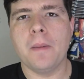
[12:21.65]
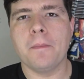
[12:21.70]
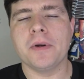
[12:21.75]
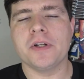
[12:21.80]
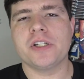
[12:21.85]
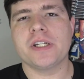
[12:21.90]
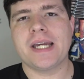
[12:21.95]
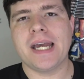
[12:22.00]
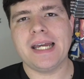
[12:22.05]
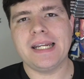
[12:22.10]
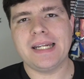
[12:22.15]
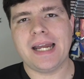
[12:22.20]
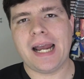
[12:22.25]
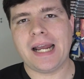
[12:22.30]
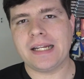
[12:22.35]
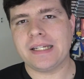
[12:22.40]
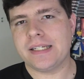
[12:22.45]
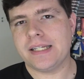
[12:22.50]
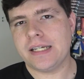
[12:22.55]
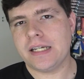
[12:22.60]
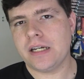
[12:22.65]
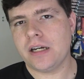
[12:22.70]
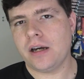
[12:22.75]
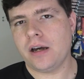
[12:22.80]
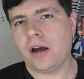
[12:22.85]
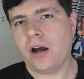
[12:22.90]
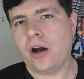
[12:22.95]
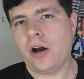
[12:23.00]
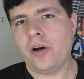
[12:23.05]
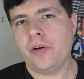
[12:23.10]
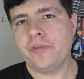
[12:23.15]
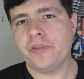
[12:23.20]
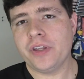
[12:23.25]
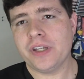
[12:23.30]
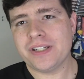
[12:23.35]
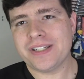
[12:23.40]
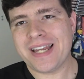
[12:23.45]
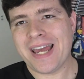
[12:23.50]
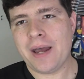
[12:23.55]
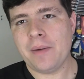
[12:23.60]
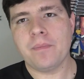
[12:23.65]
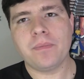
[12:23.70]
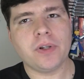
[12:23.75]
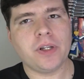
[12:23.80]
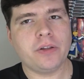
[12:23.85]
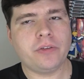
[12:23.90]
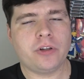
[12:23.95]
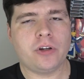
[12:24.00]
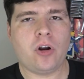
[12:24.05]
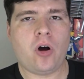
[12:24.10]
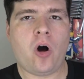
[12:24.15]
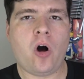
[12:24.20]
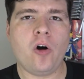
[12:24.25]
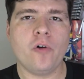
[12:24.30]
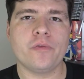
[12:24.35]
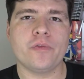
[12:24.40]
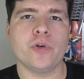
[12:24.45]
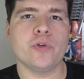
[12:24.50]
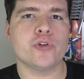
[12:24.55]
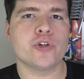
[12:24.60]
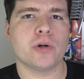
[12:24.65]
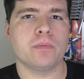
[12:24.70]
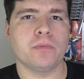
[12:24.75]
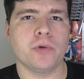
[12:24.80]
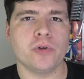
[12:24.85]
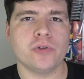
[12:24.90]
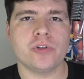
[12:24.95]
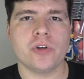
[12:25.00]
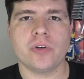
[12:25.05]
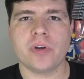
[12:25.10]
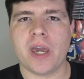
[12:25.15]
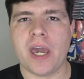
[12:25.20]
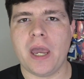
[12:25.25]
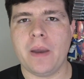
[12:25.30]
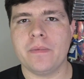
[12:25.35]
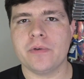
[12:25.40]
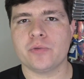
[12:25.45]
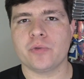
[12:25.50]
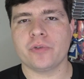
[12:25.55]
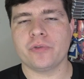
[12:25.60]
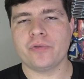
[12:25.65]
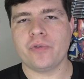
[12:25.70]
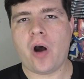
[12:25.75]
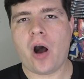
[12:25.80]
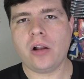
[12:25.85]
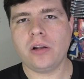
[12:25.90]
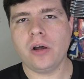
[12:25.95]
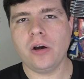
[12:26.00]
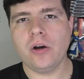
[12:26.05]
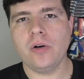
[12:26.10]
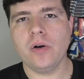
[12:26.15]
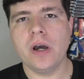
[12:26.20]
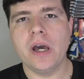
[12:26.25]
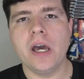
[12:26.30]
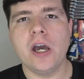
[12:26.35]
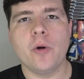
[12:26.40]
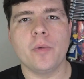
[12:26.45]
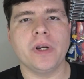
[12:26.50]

but to get an idea of the template that all future Muso games would follow,